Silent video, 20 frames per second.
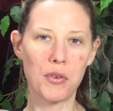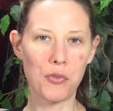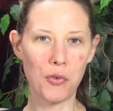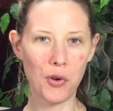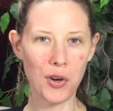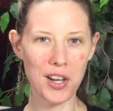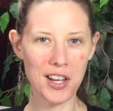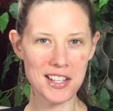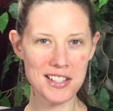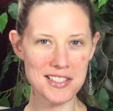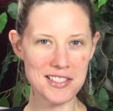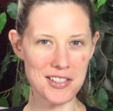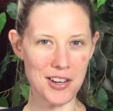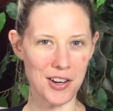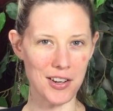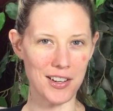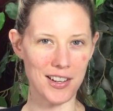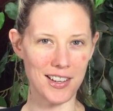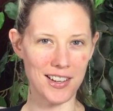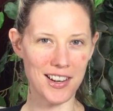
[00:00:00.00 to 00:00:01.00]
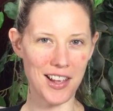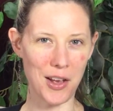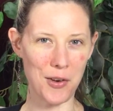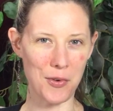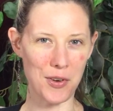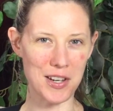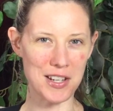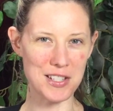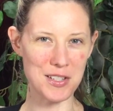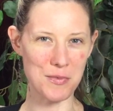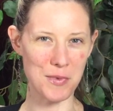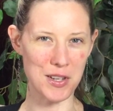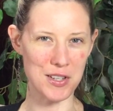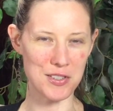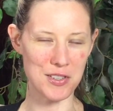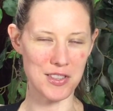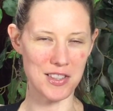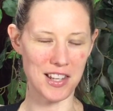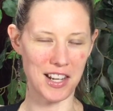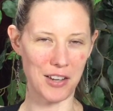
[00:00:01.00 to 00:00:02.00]
Before I get started, I wanted to
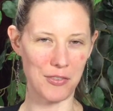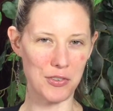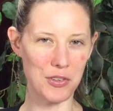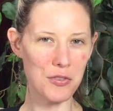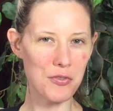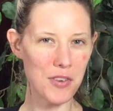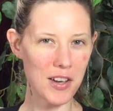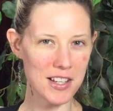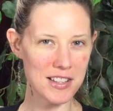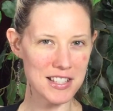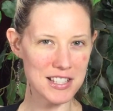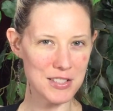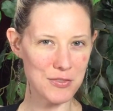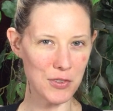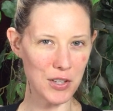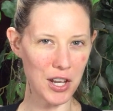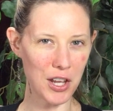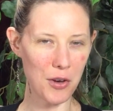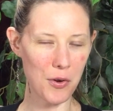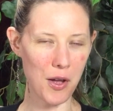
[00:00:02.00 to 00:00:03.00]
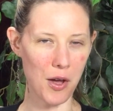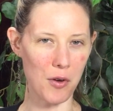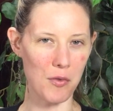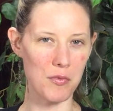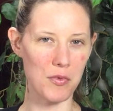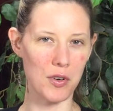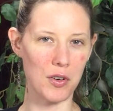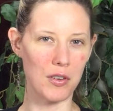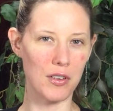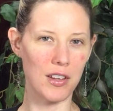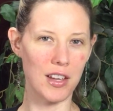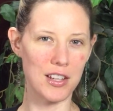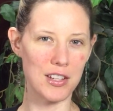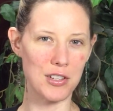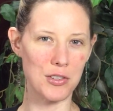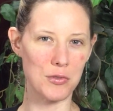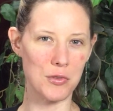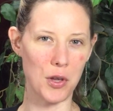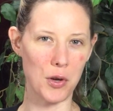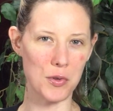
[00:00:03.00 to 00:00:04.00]
mention that if you find this video helpful
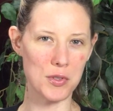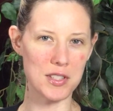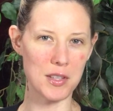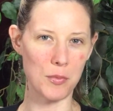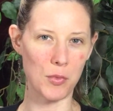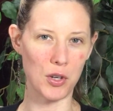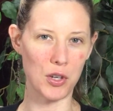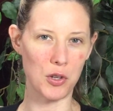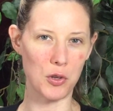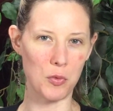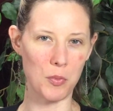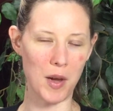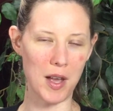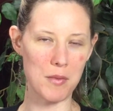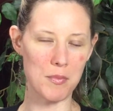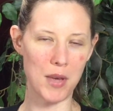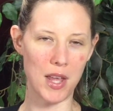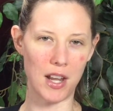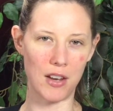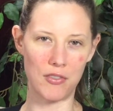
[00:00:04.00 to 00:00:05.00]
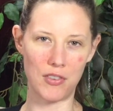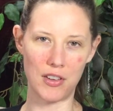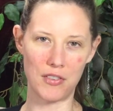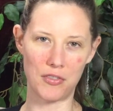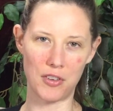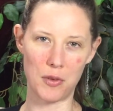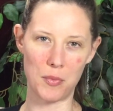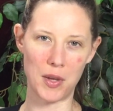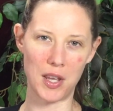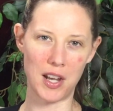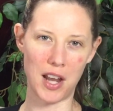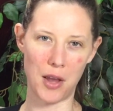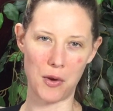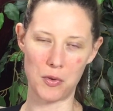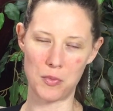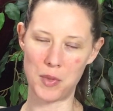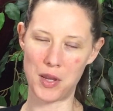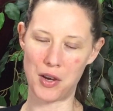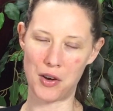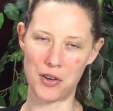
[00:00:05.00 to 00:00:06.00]
and you know someone who might benefit from it,
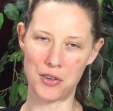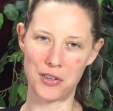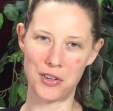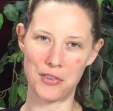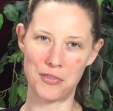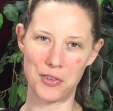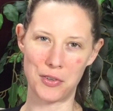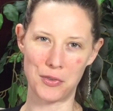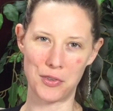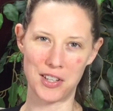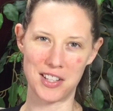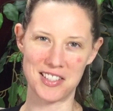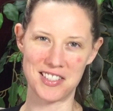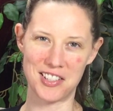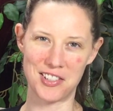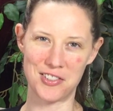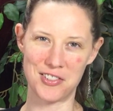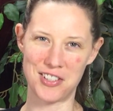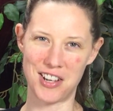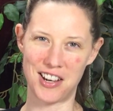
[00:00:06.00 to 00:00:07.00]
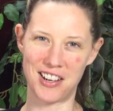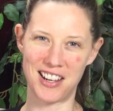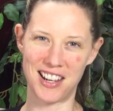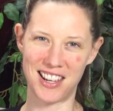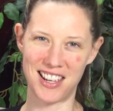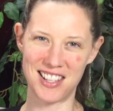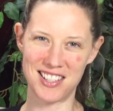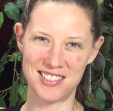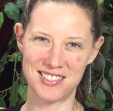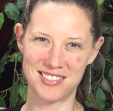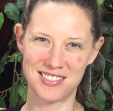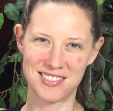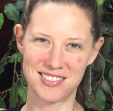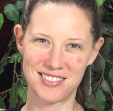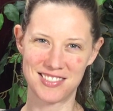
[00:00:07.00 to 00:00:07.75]
I would be honored if you would consider sharing it.